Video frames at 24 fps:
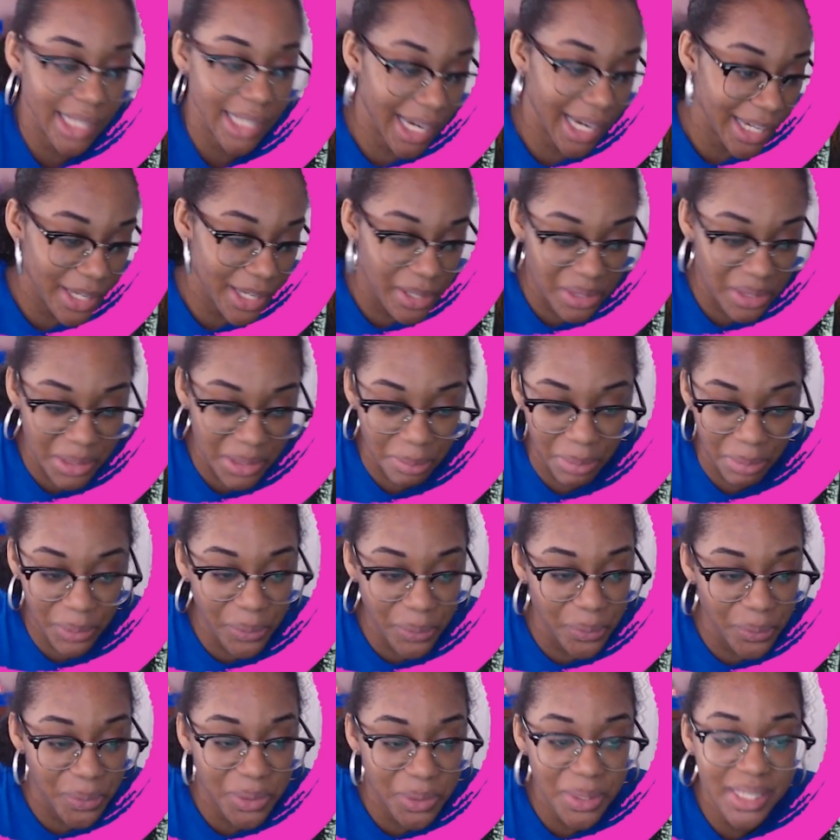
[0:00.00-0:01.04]
I use
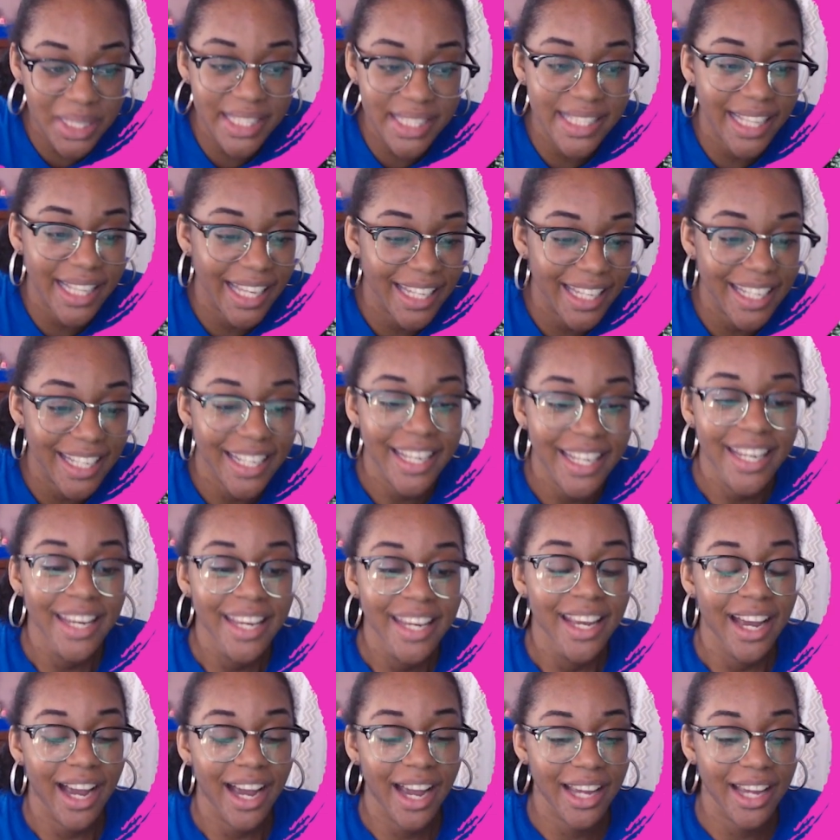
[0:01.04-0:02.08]
blue, so it's like,
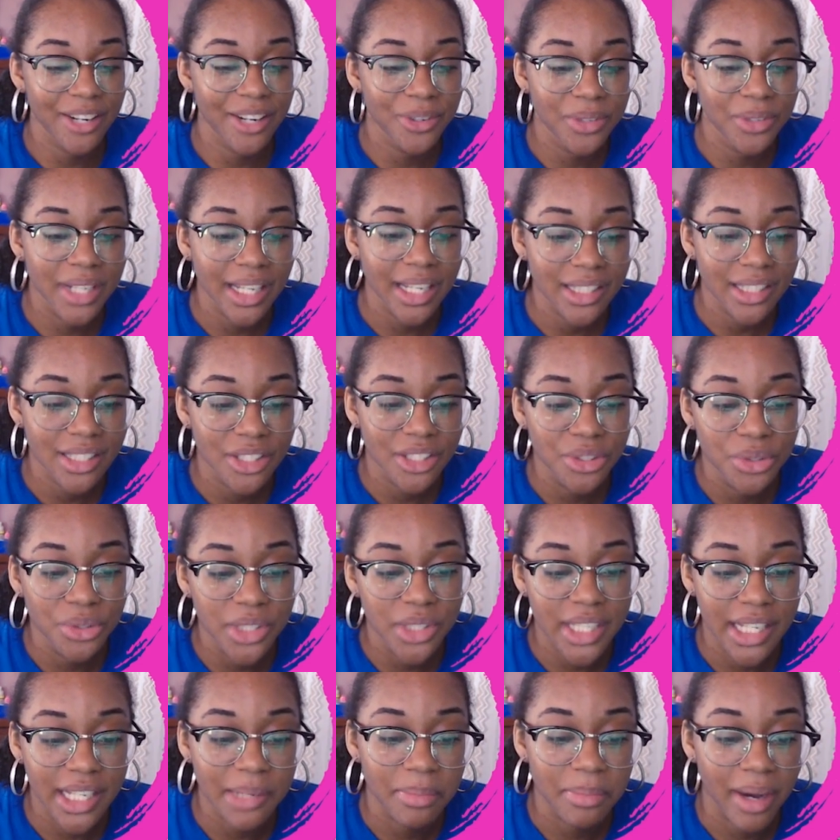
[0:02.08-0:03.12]
I don't get to use
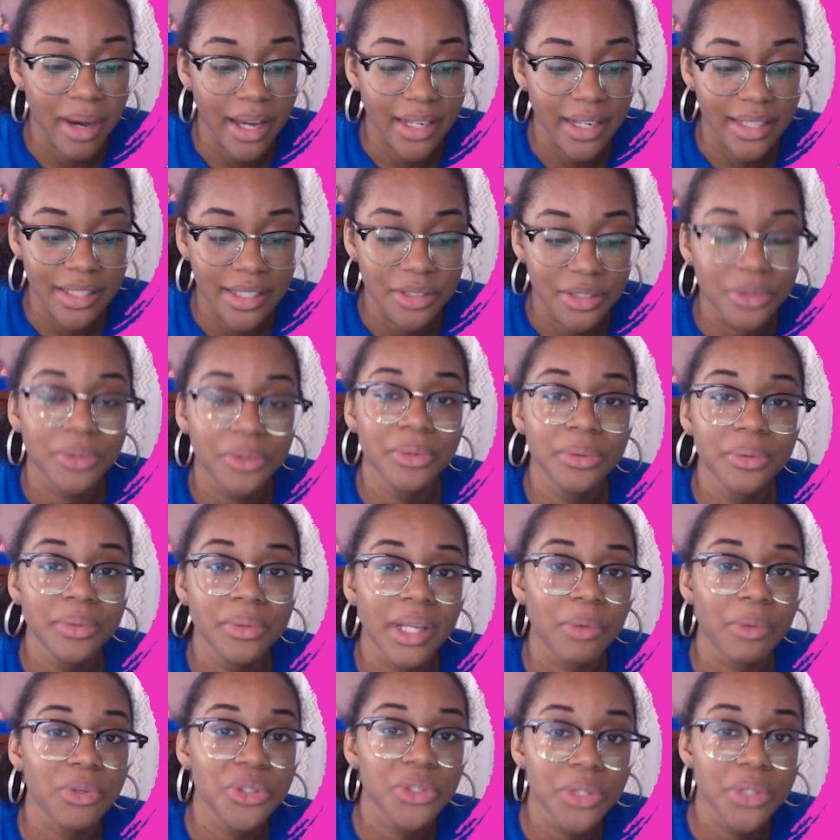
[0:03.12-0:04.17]
anybody, Like
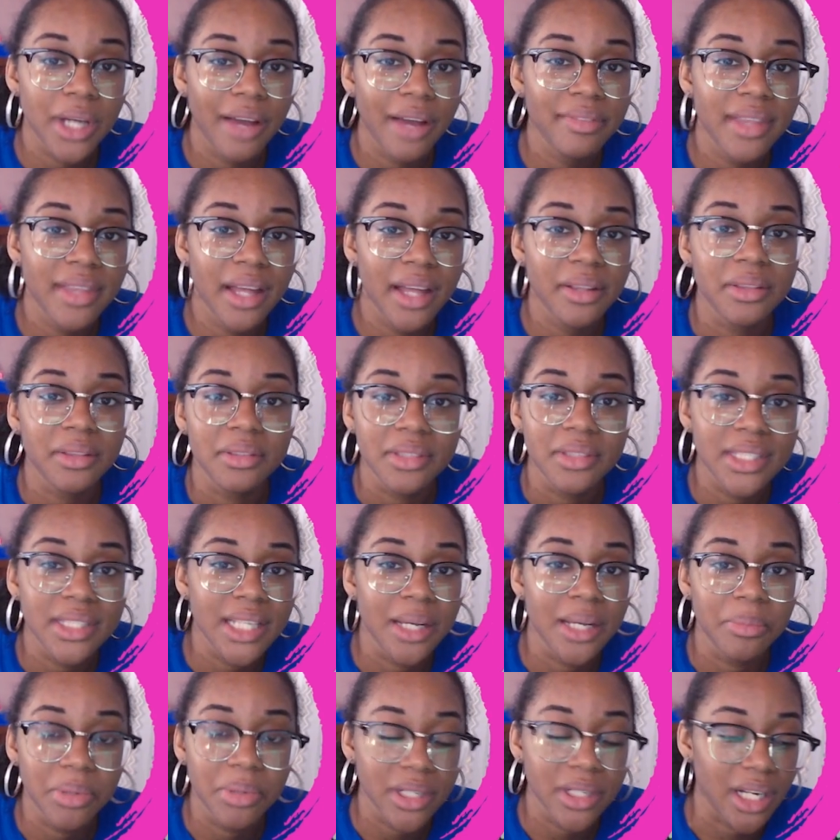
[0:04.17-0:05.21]
once you have that
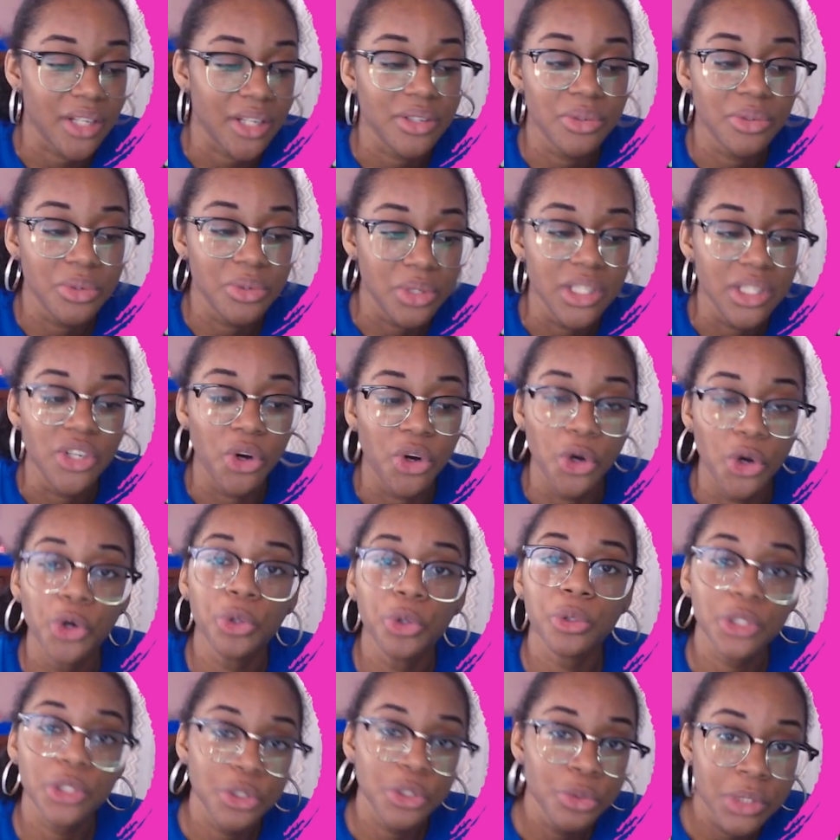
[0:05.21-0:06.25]
sync pair that your
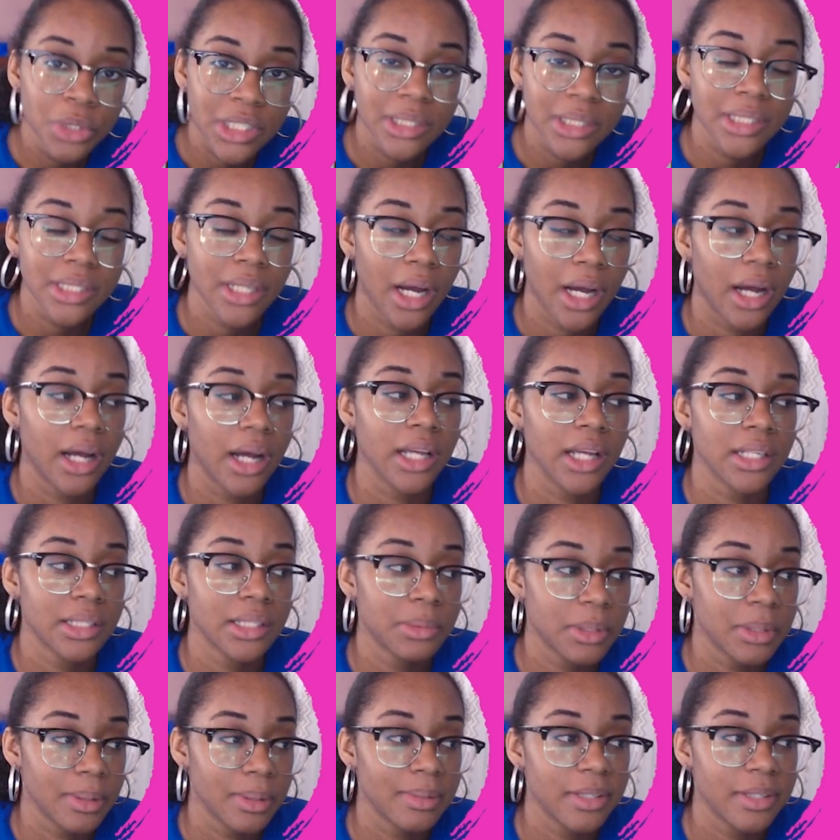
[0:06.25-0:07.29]
go-to
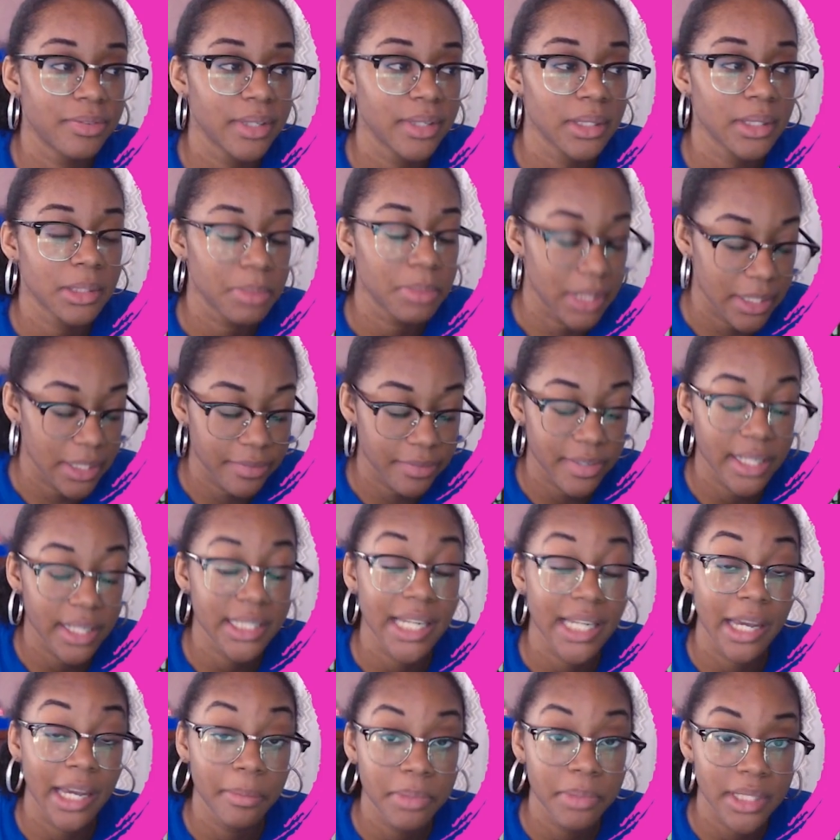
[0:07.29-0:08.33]
specific
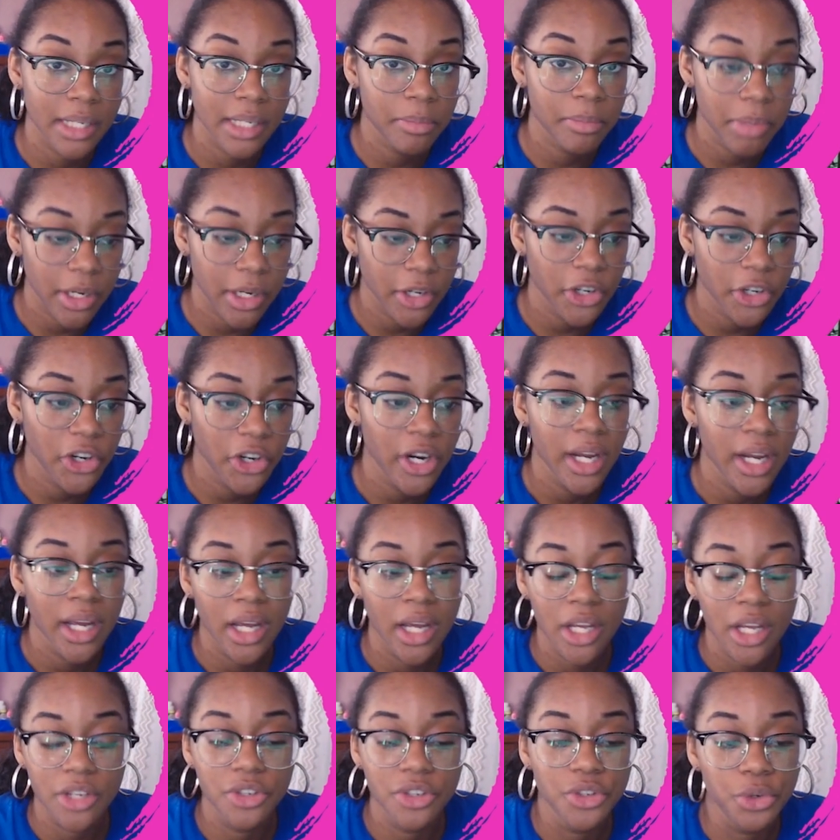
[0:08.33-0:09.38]
type sync pair,
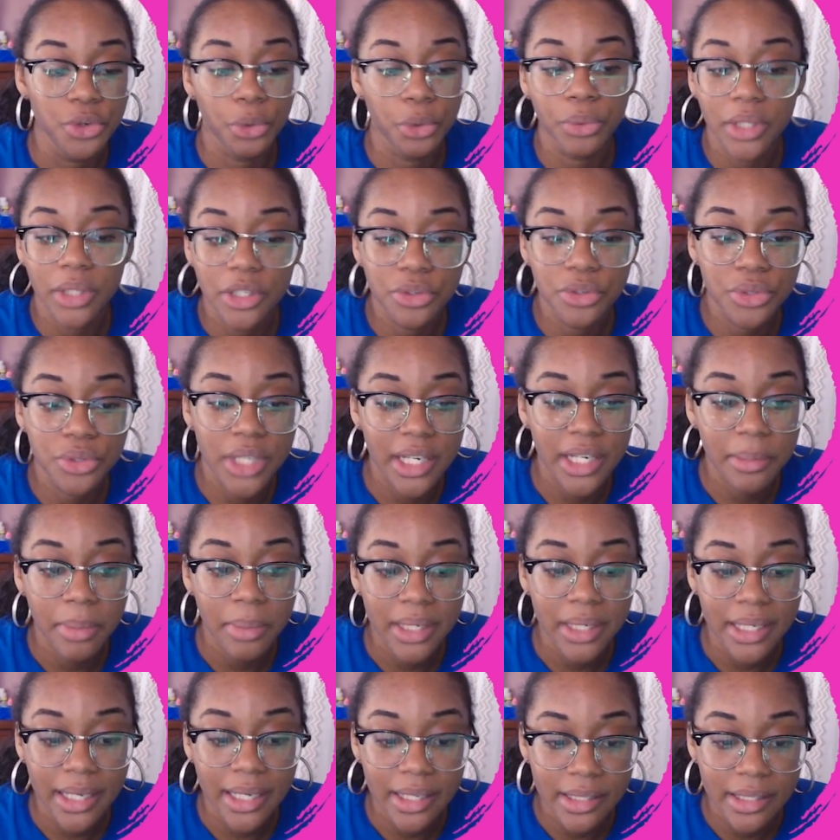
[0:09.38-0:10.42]
you don't really use
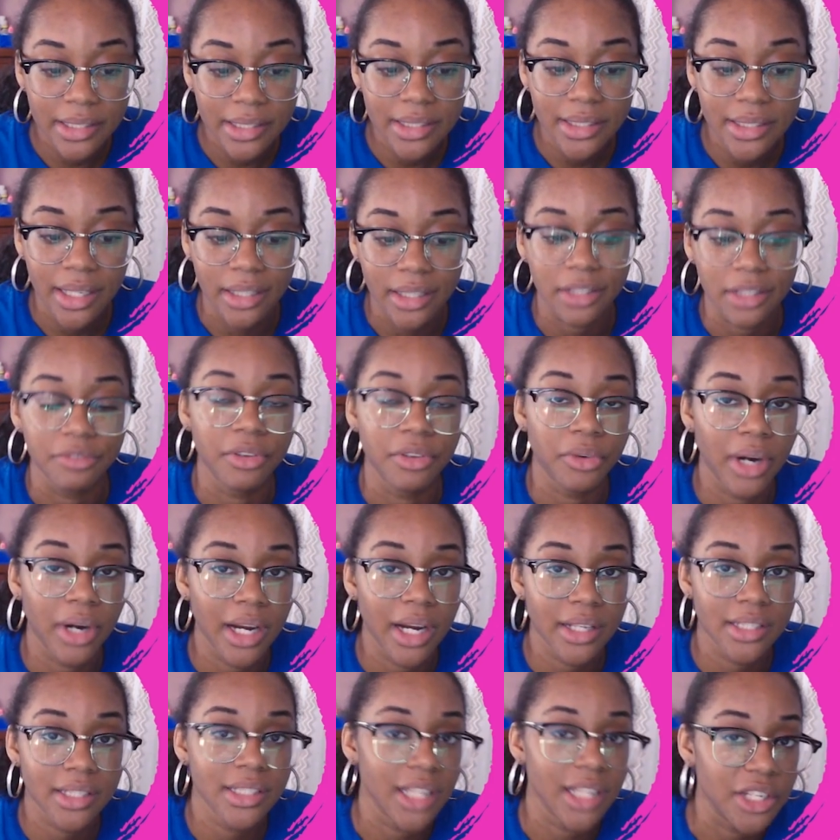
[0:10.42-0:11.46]
anybody else, like the
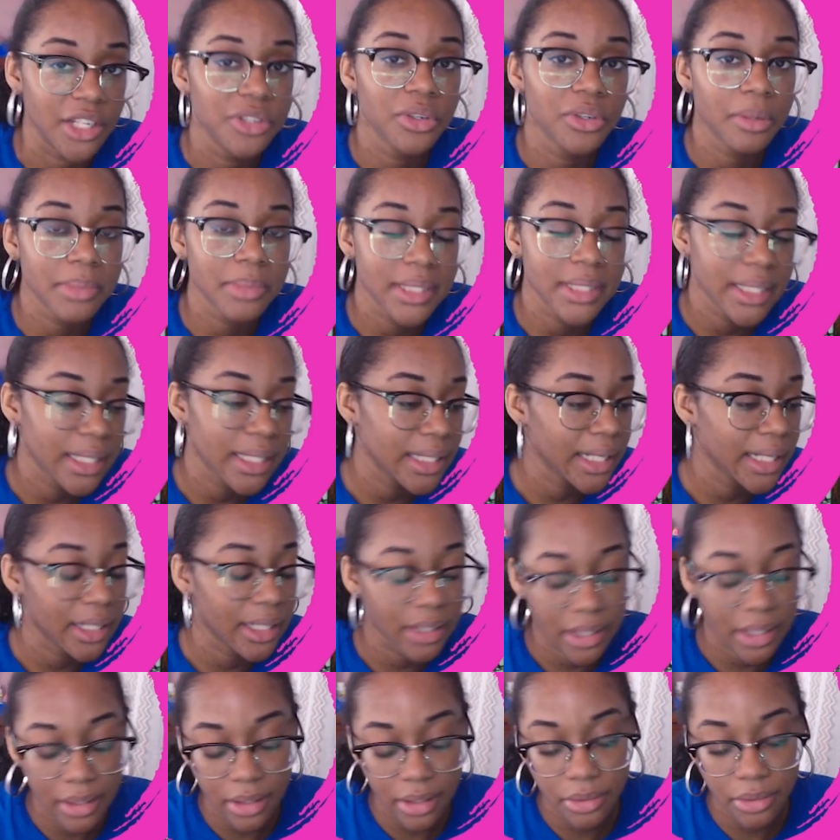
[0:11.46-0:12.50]
variety, like, you know what I'm saying? I don't
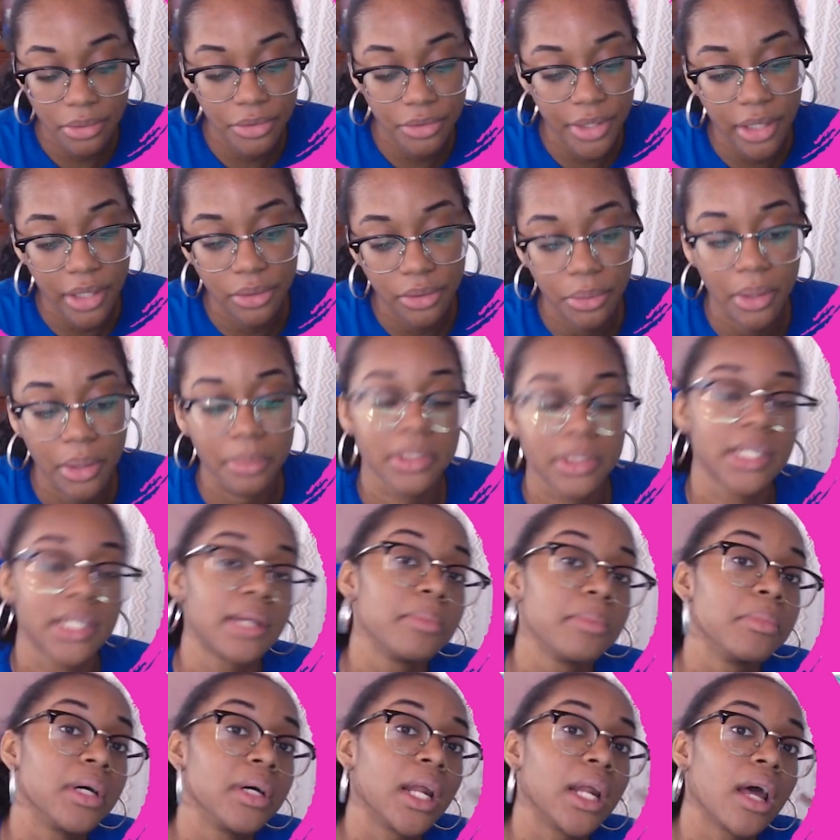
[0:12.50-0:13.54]
know if y'all know what I'm saying,
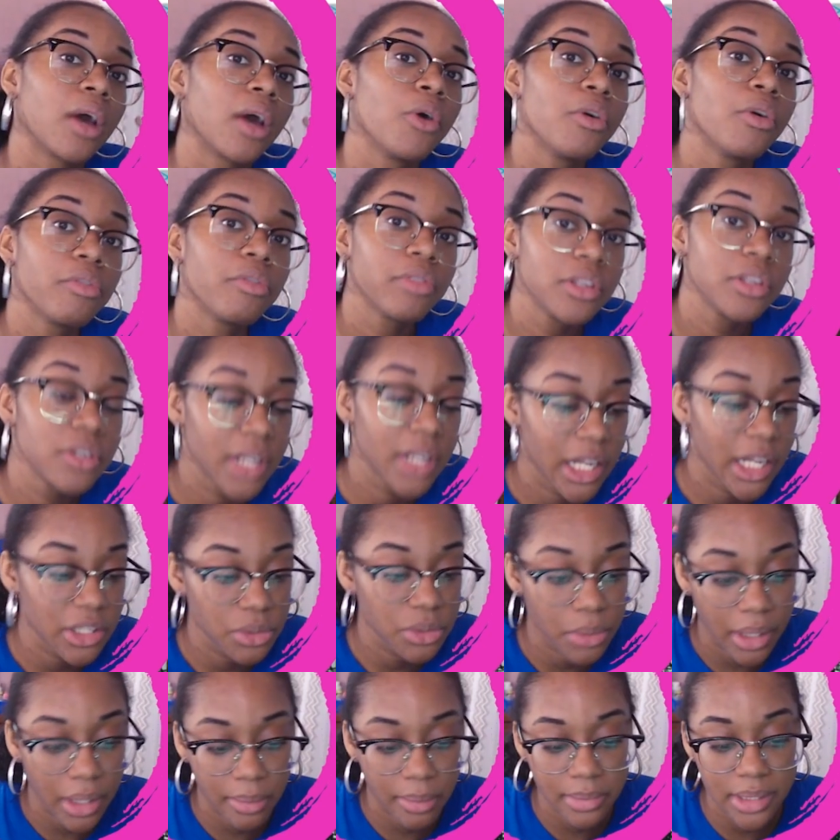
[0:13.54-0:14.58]
but hopefully you guys know
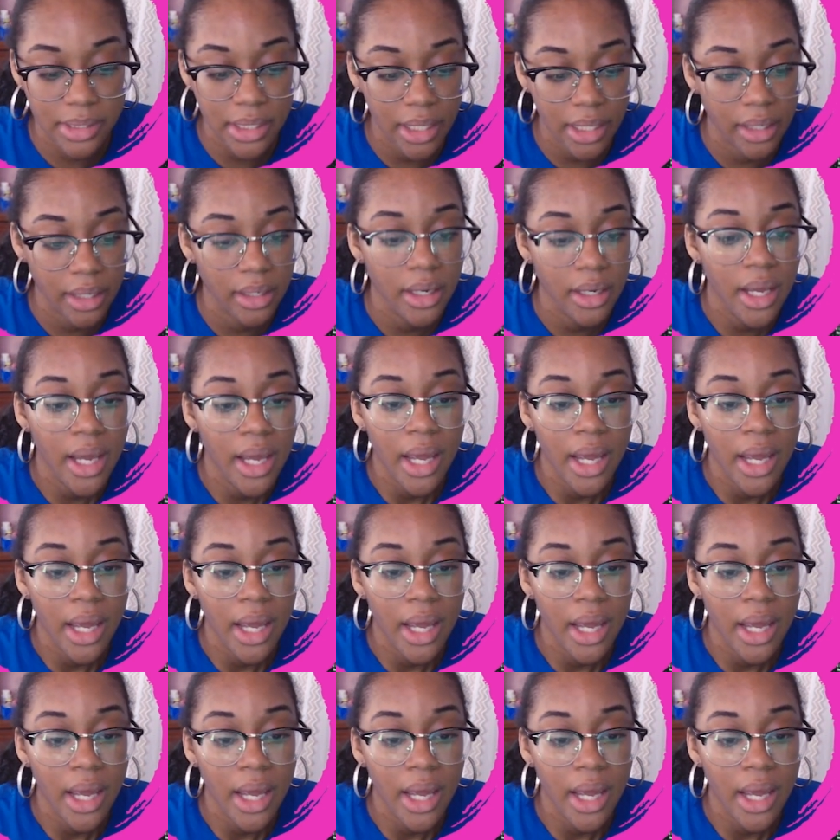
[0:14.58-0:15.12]
what I'm saying.